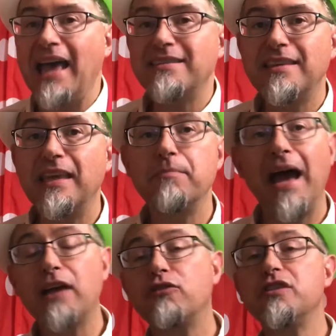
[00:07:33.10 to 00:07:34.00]
see
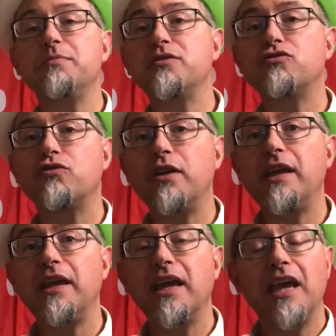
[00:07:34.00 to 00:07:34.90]
my Christmas tree
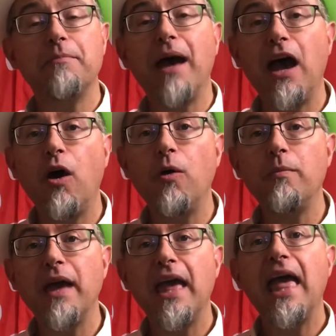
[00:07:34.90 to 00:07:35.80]
in my home,
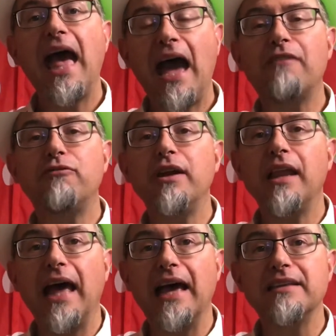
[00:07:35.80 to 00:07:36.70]
I
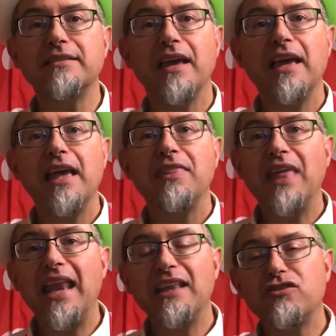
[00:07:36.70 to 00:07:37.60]
realize
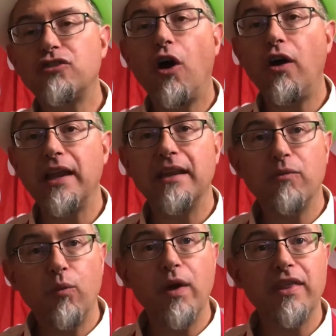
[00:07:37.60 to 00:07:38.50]
that it started
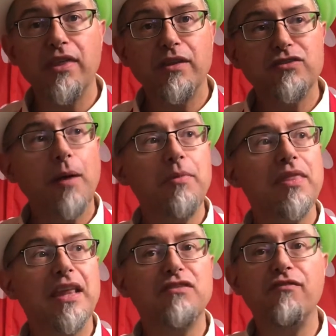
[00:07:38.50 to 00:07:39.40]
with something
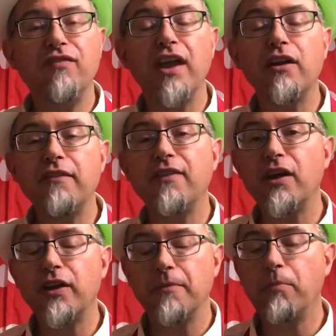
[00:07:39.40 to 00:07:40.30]
that's very,
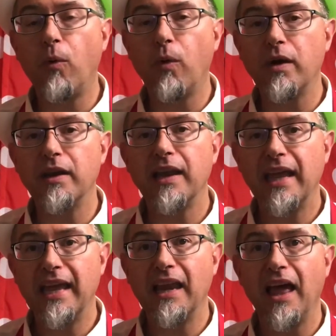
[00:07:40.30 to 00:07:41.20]
very important
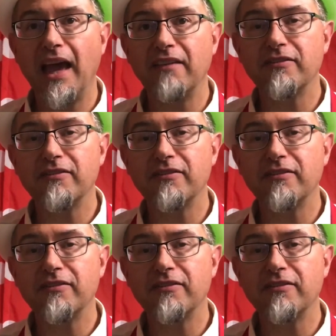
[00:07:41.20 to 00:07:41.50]
in life.